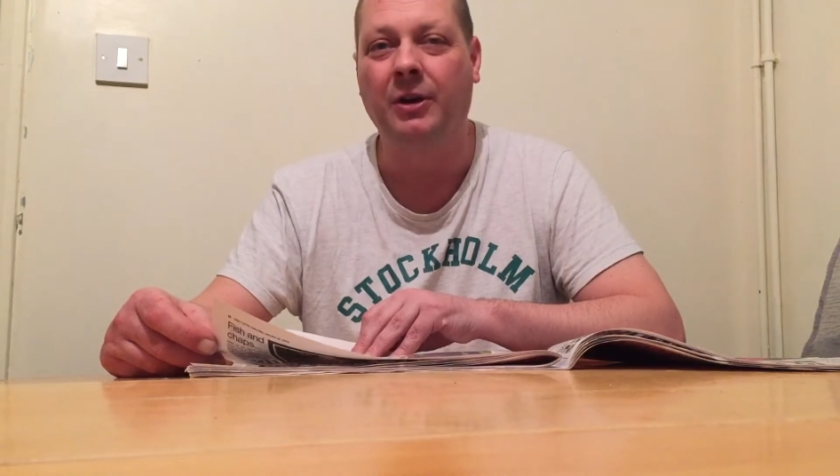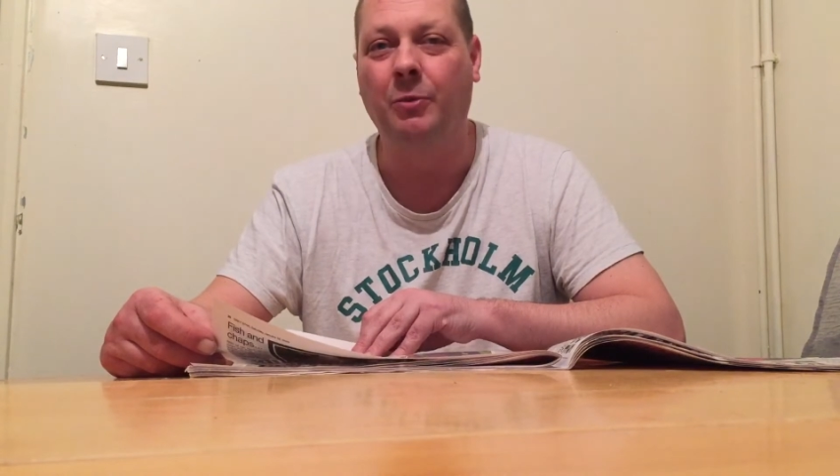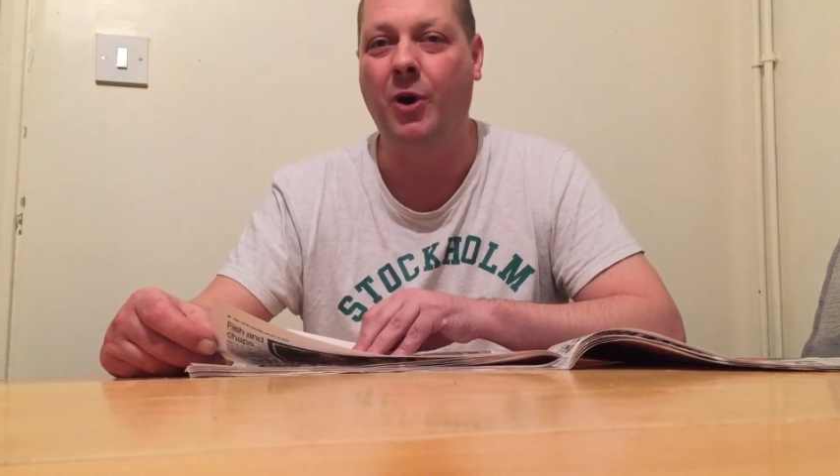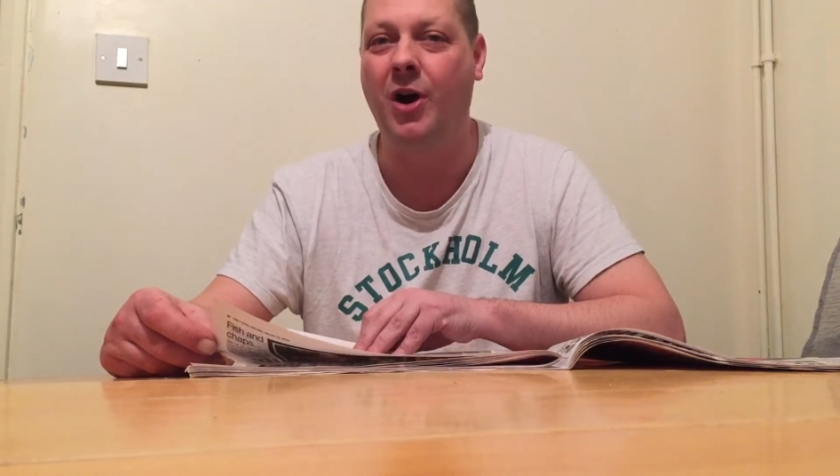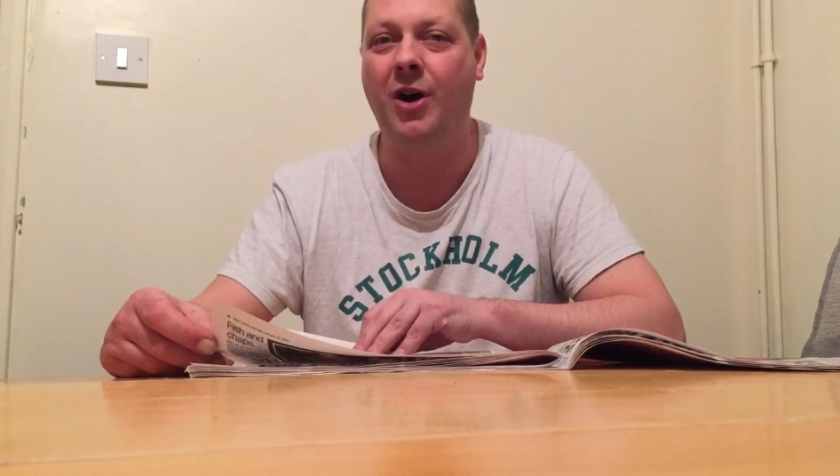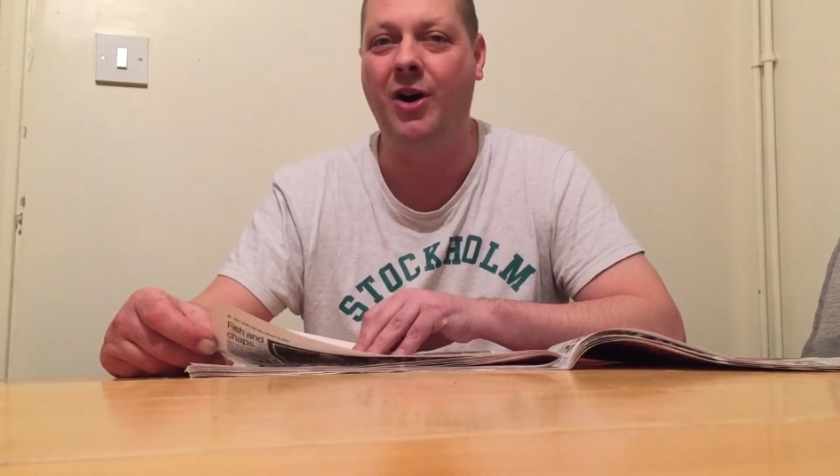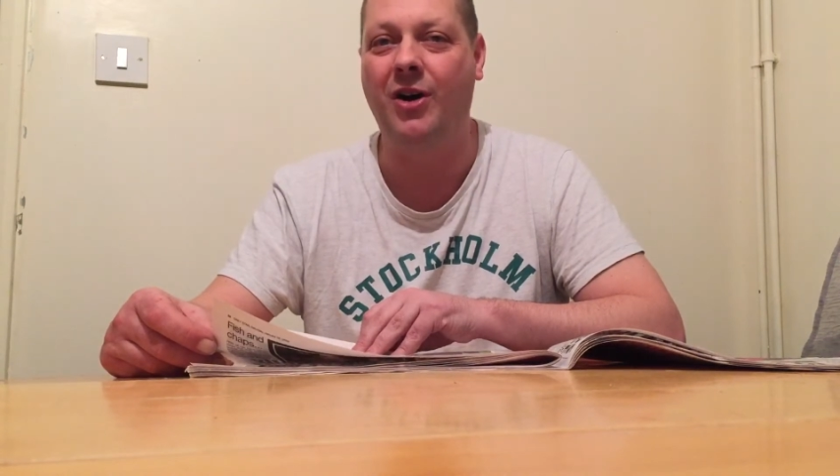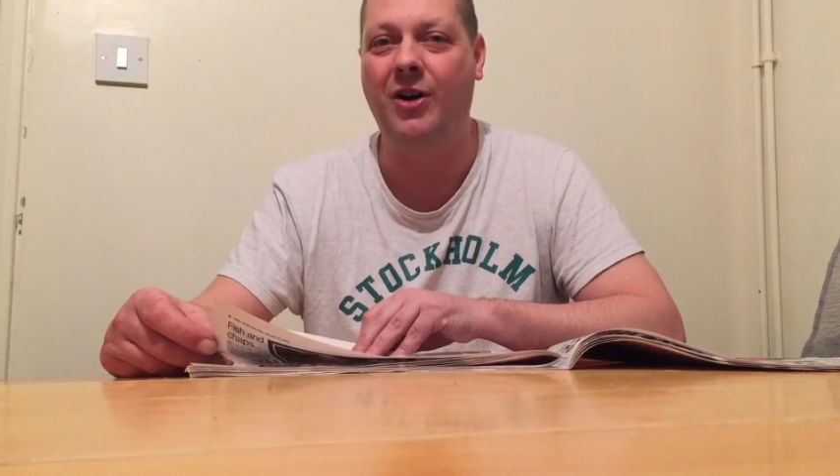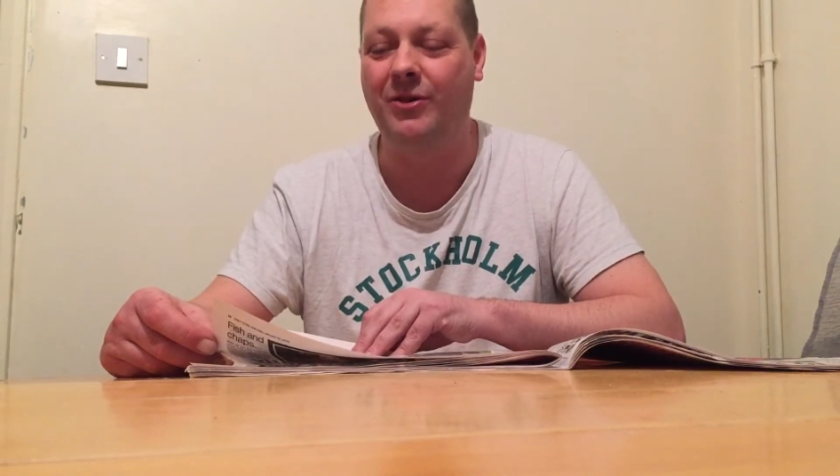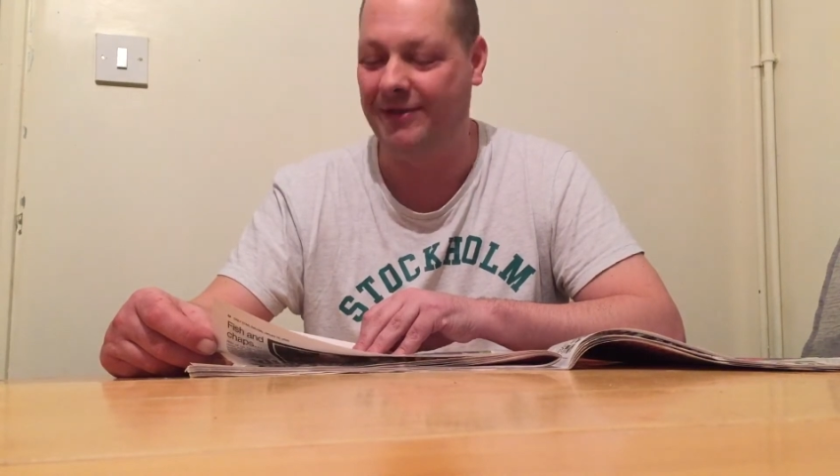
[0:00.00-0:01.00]

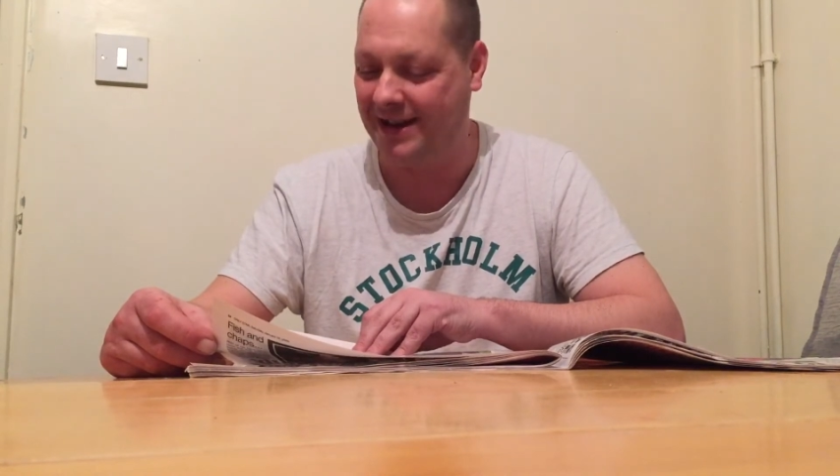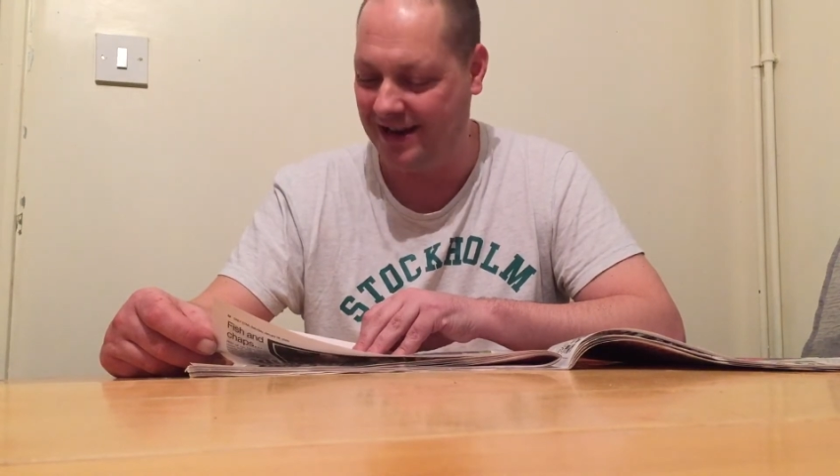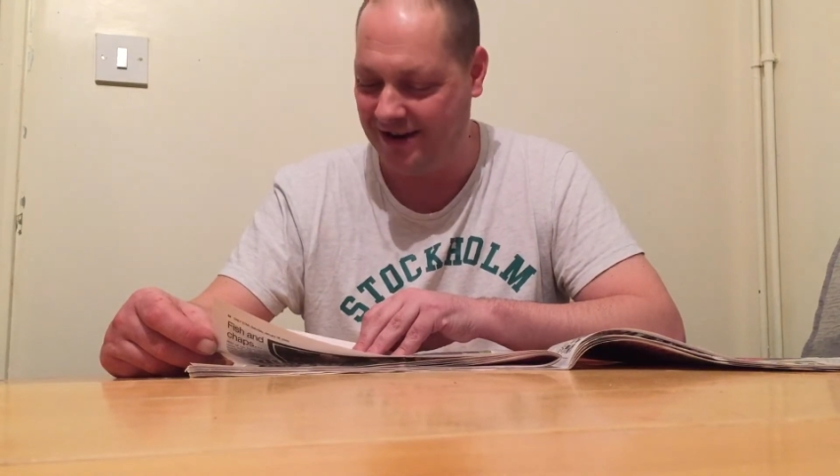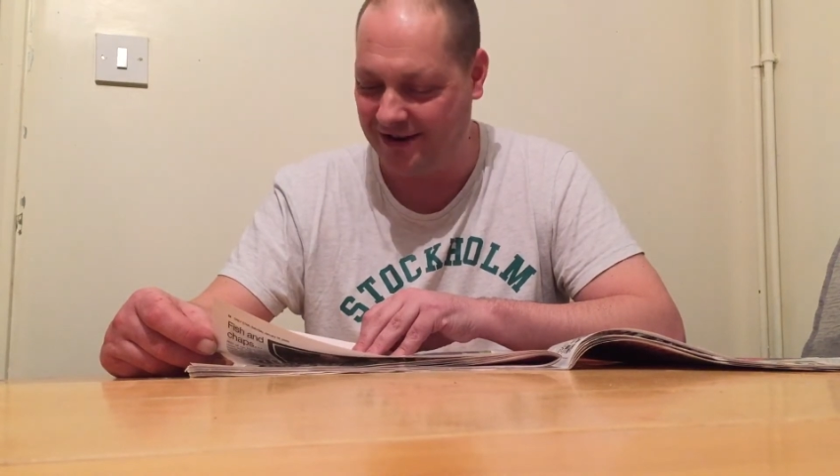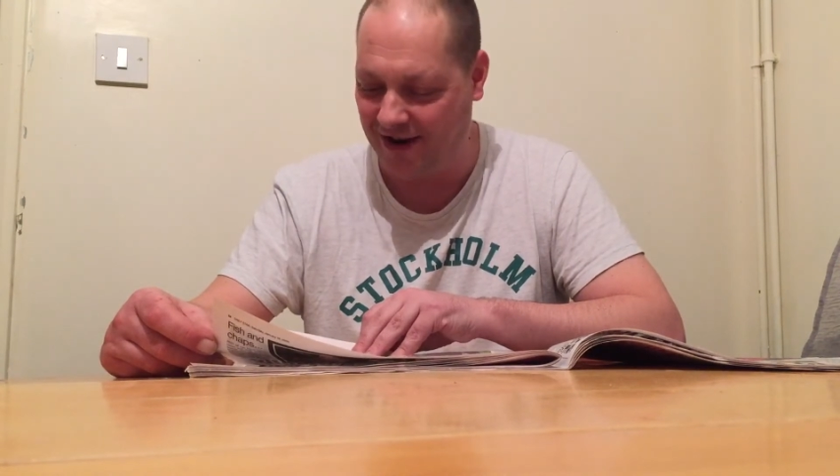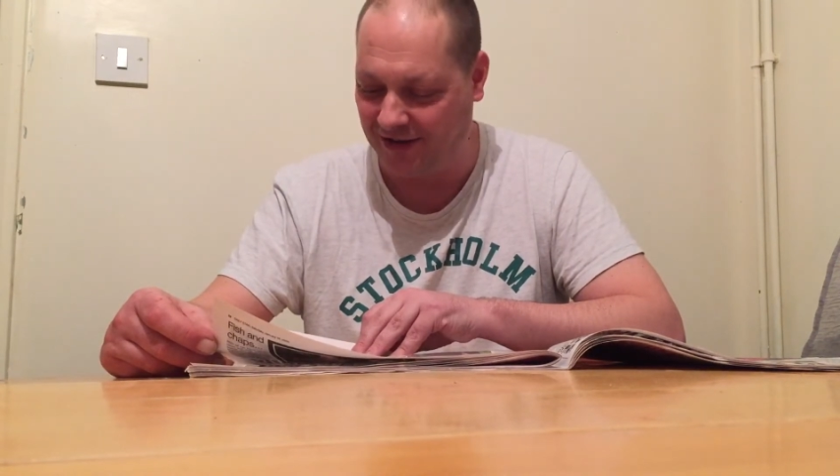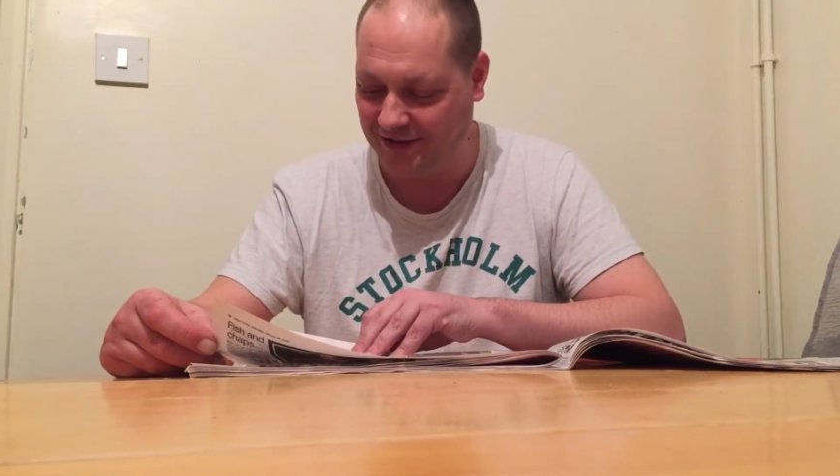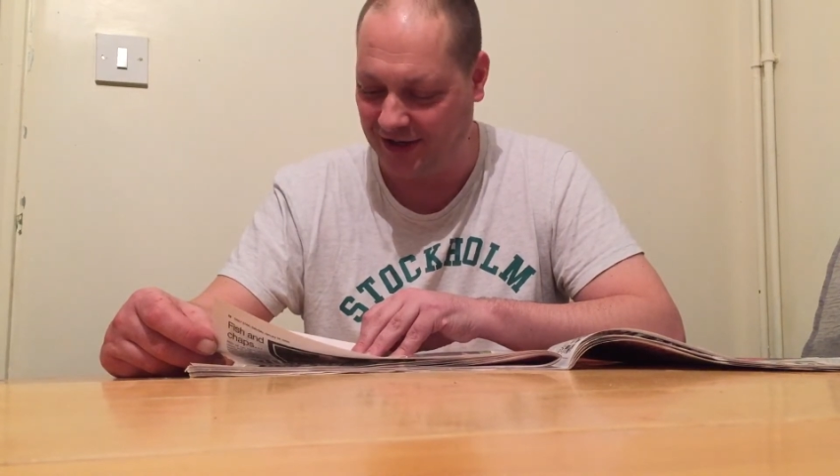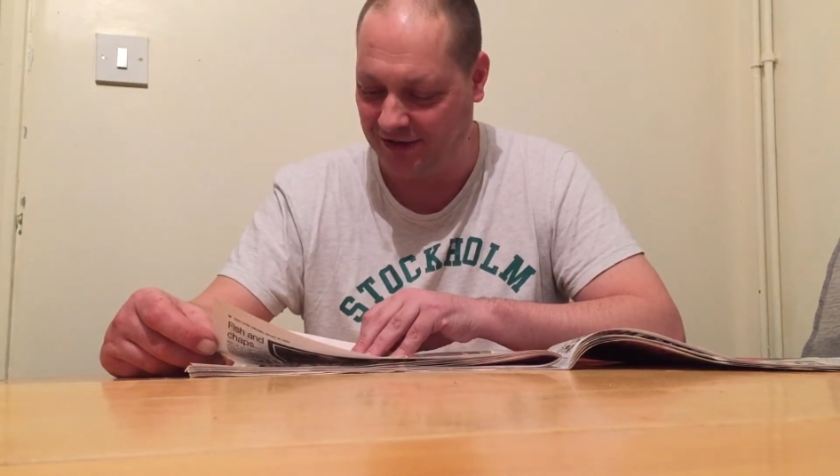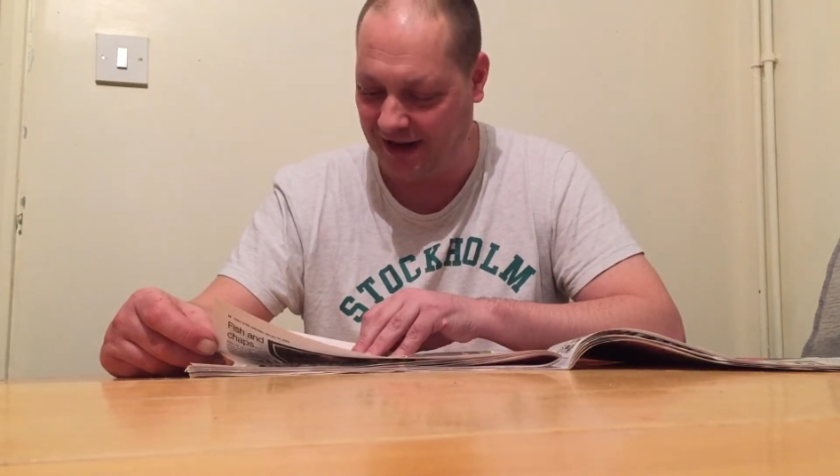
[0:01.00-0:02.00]
Whoa, mate, you can't
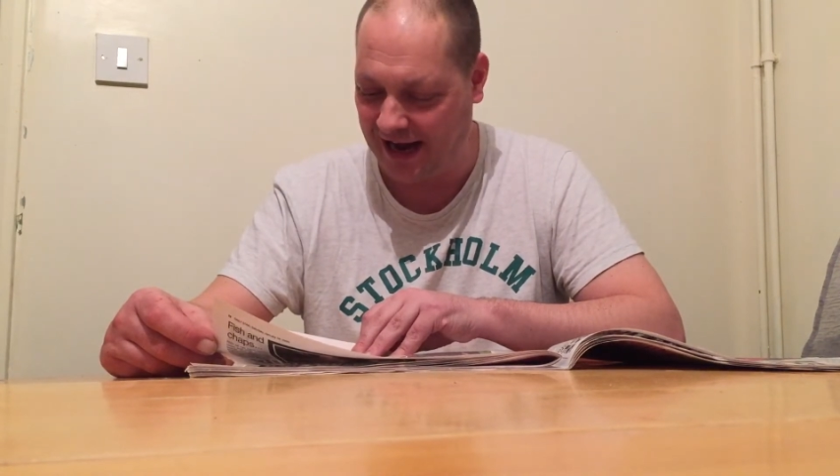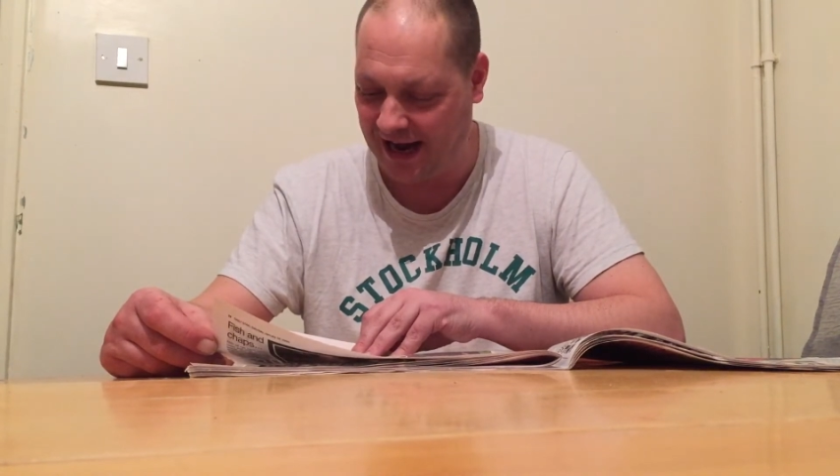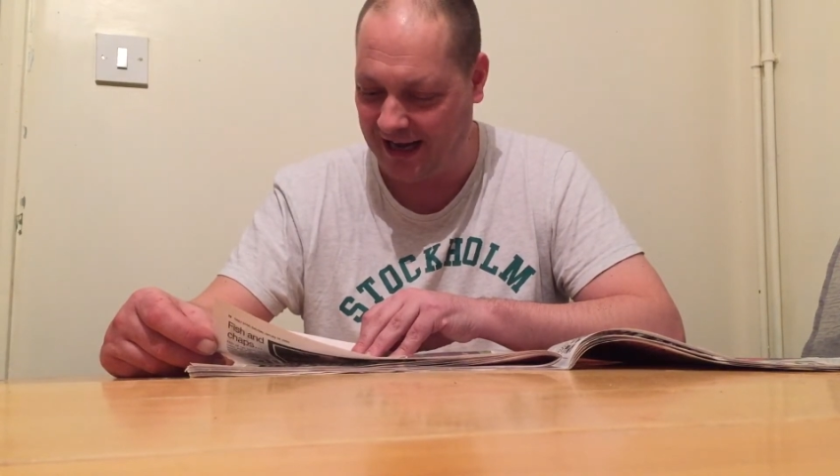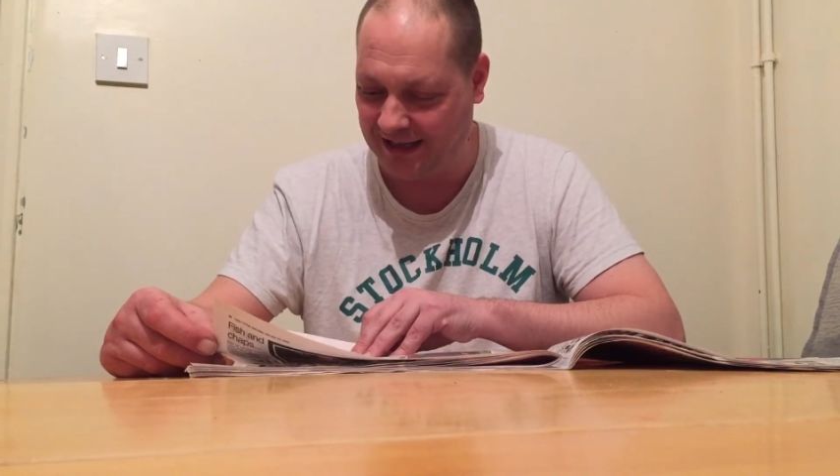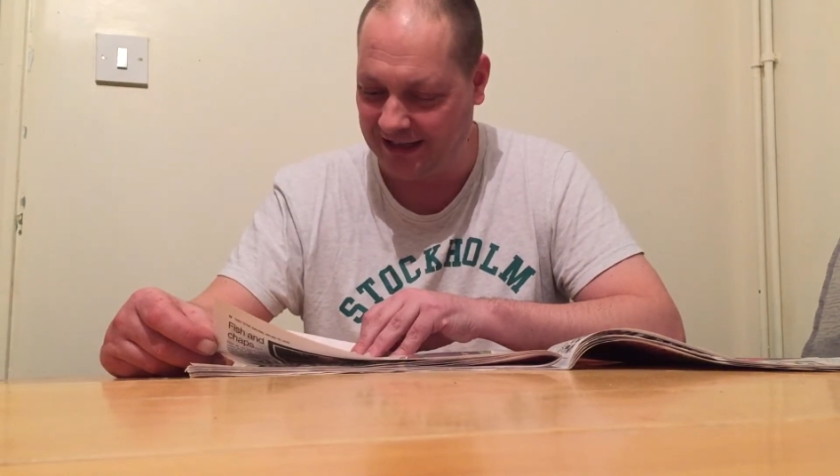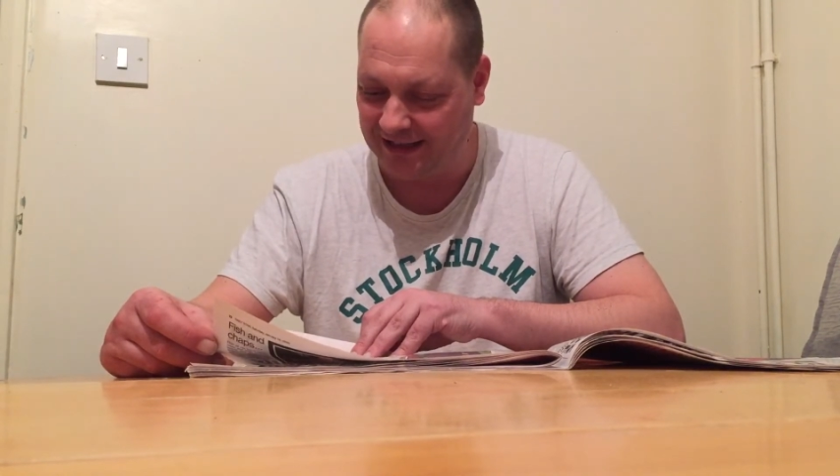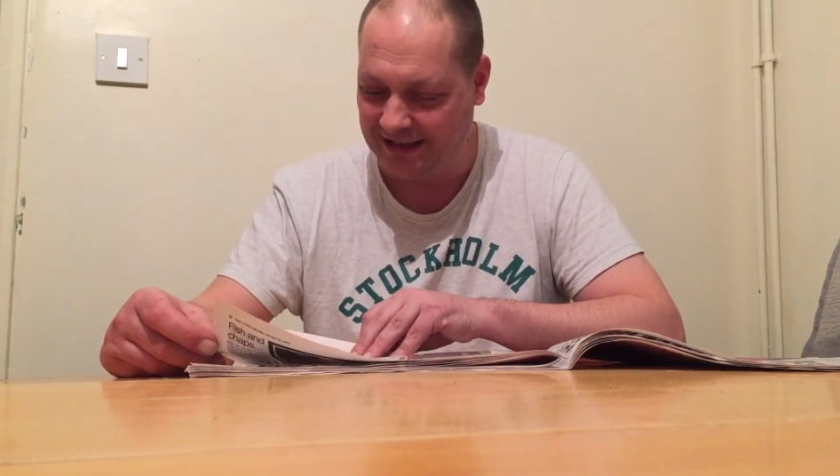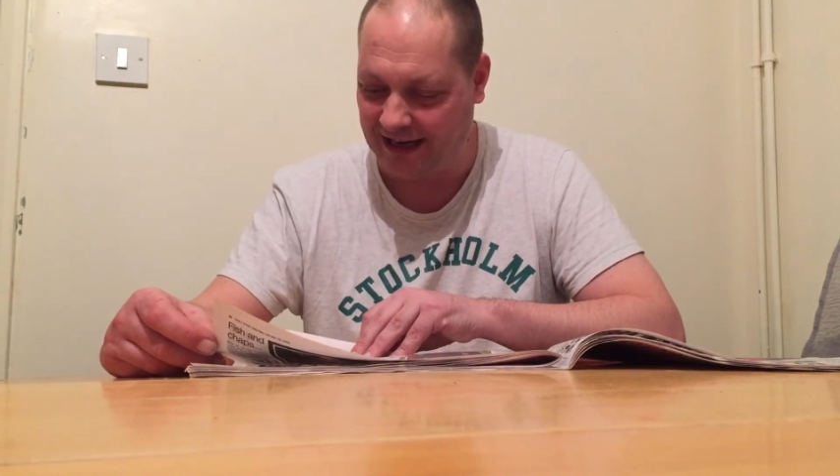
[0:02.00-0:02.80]
do that.